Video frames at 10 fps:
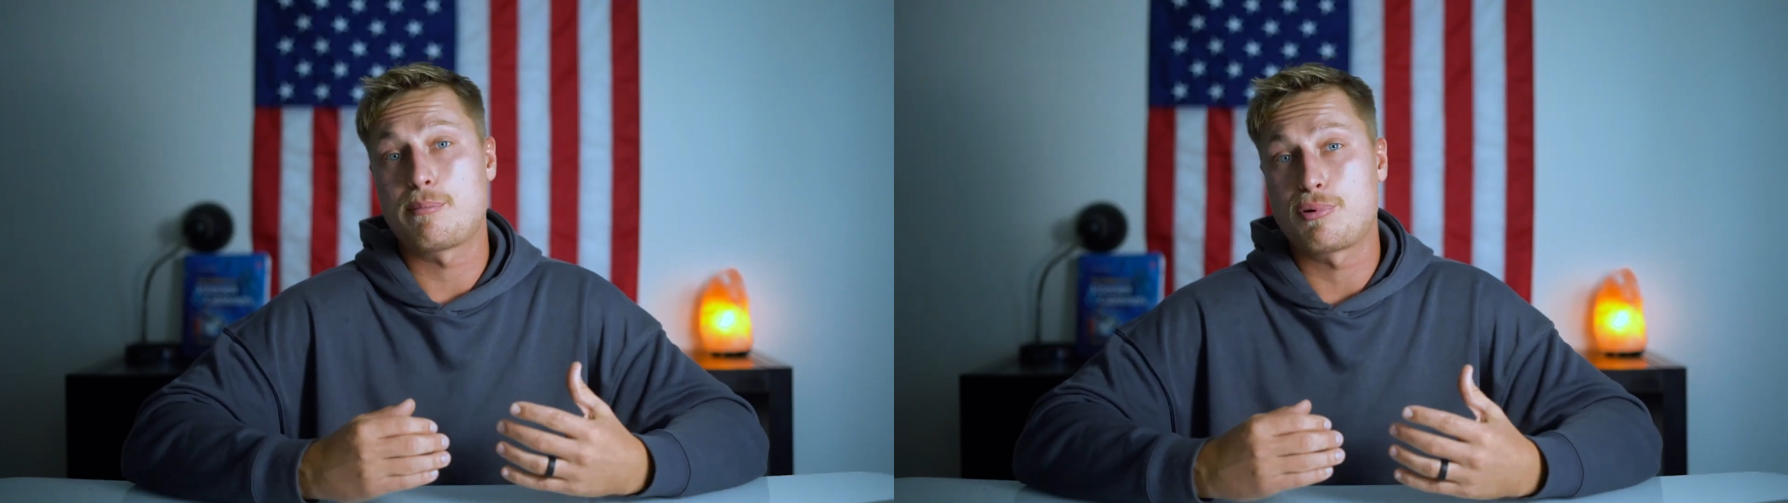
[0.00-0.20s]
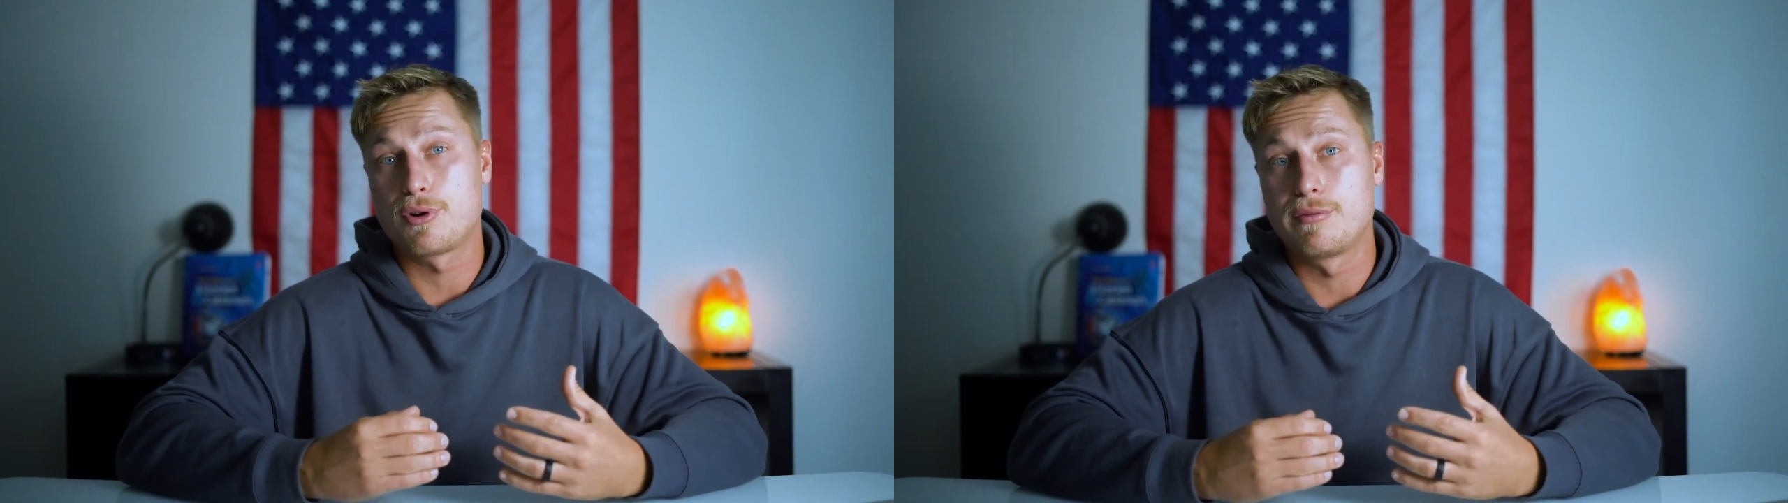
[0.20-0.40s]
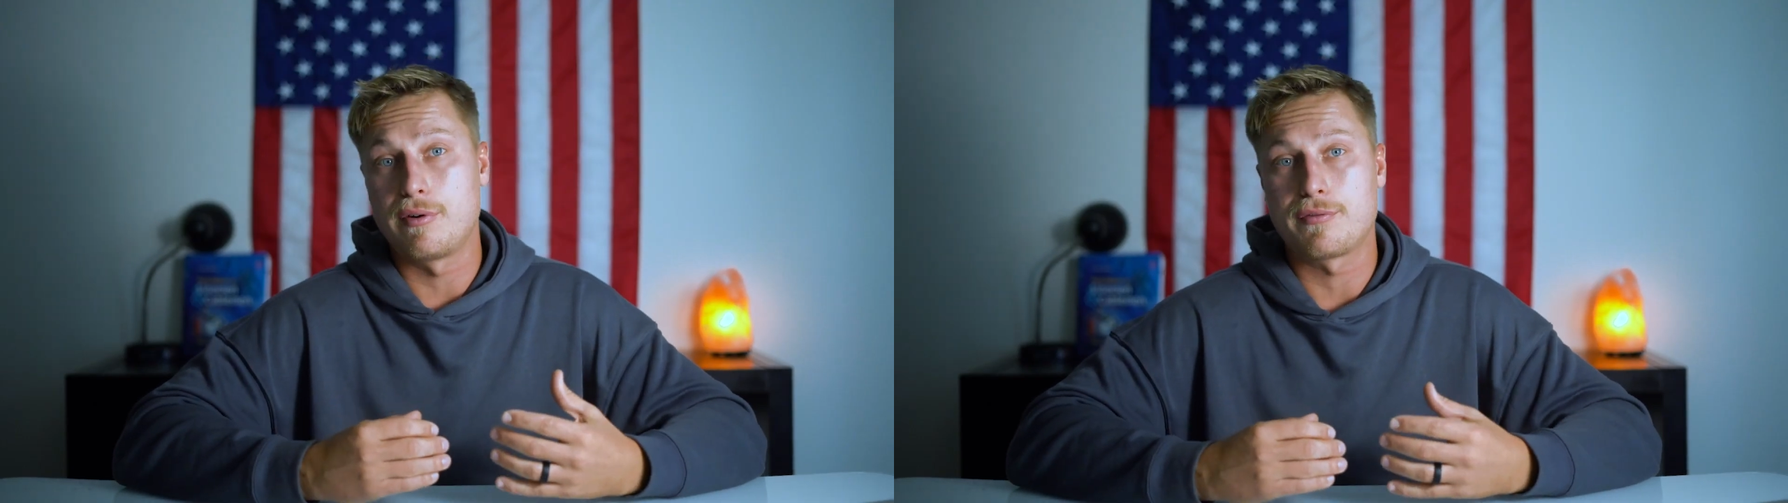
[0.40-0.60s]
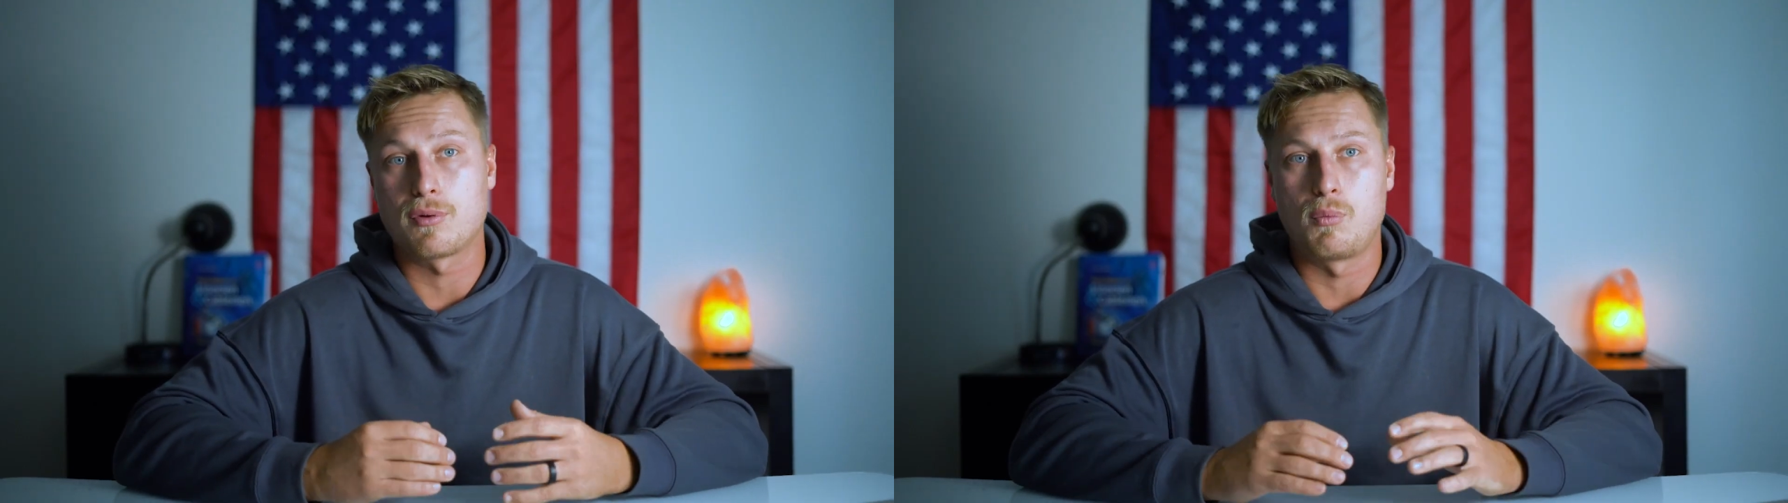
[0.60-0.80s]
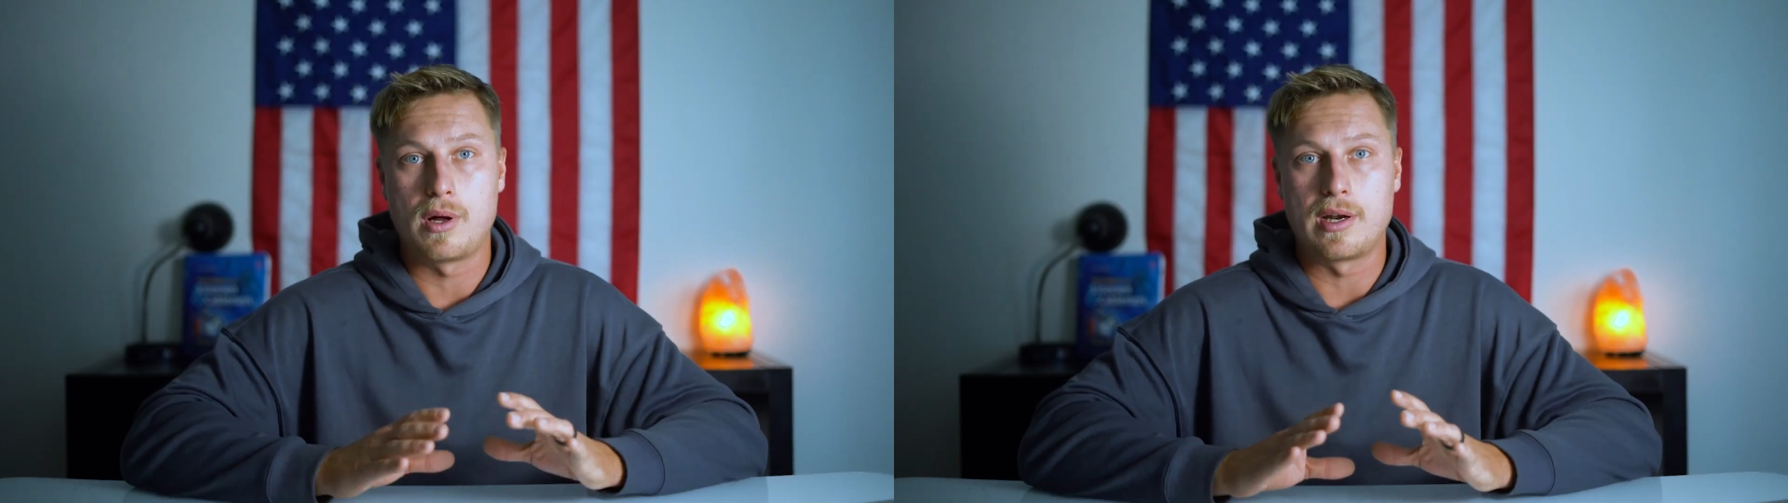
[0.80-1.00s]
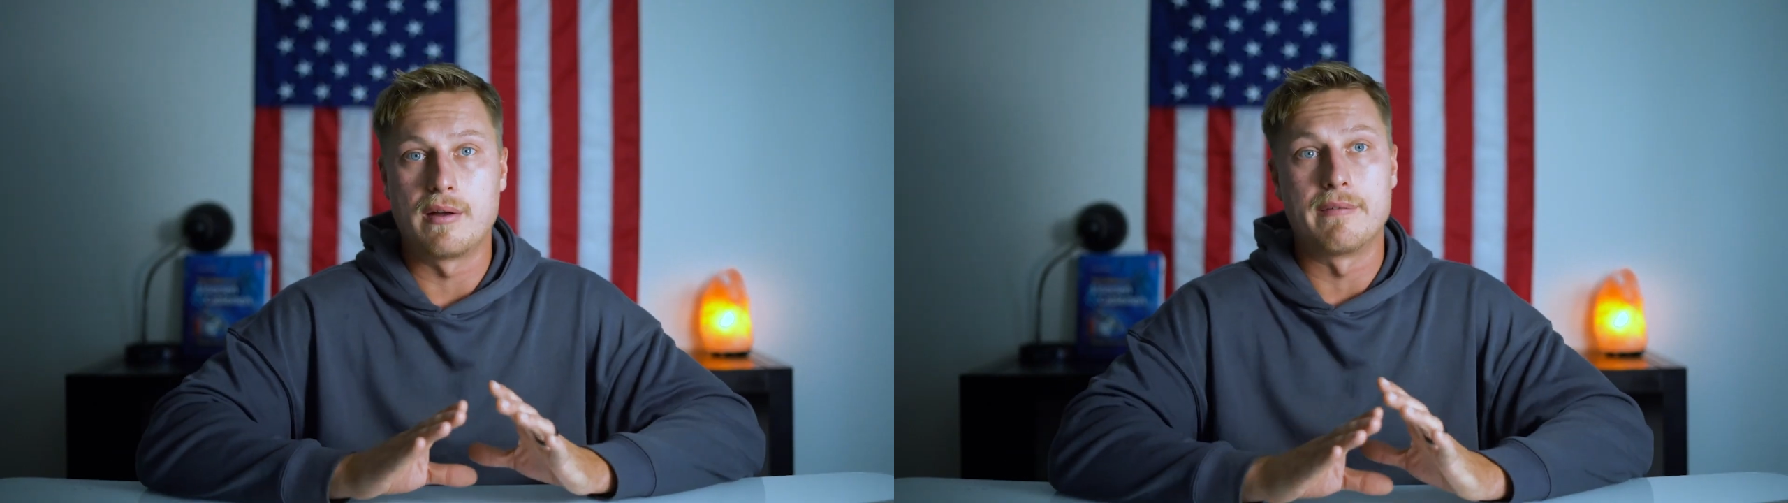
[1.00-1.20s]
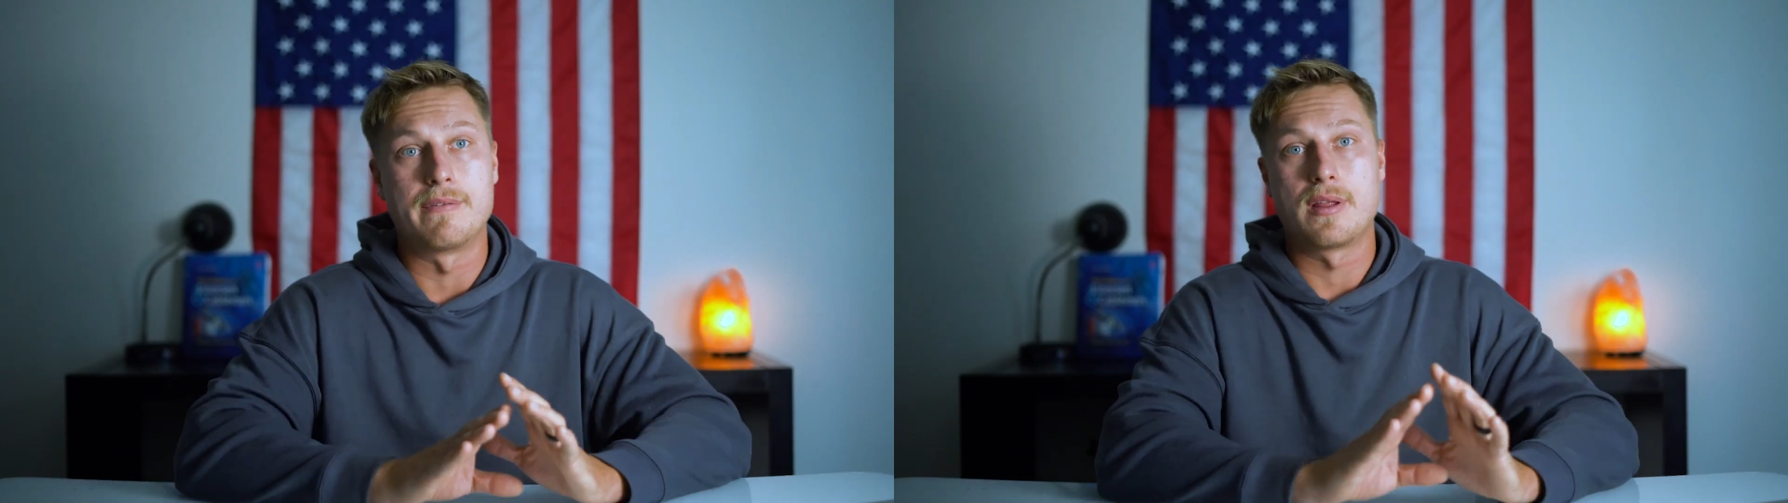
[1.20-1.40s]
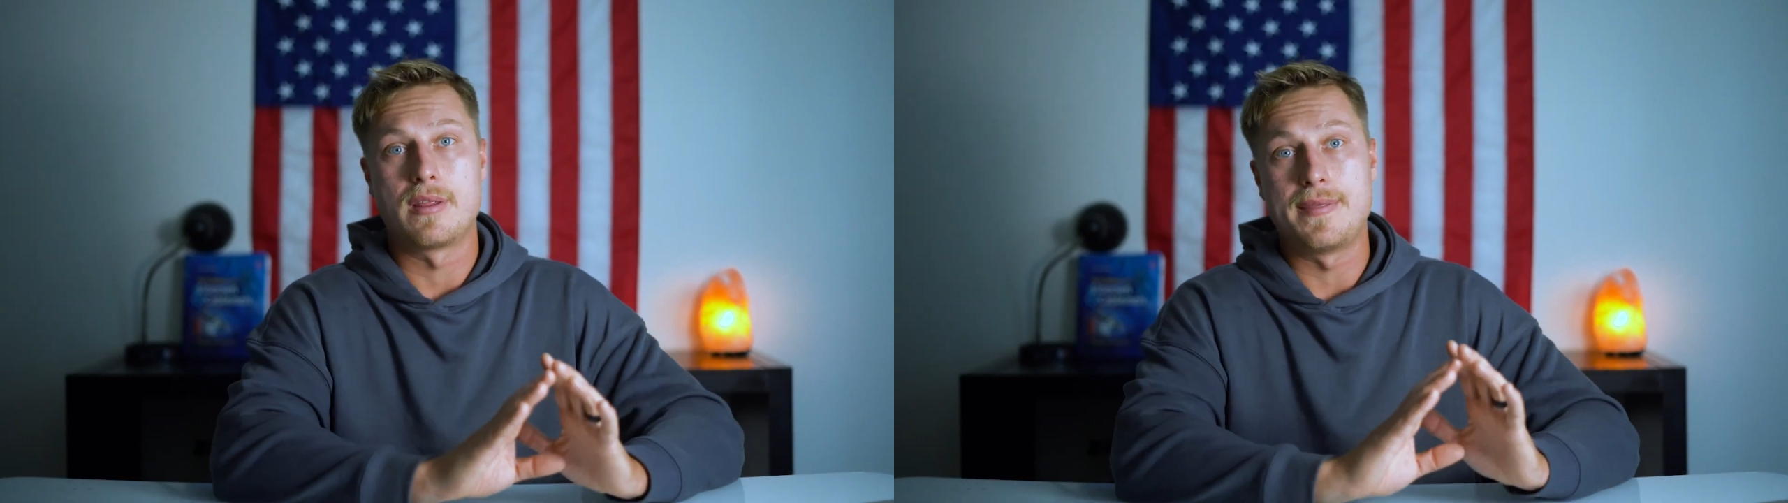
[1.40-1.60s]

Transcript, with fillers: approval for one of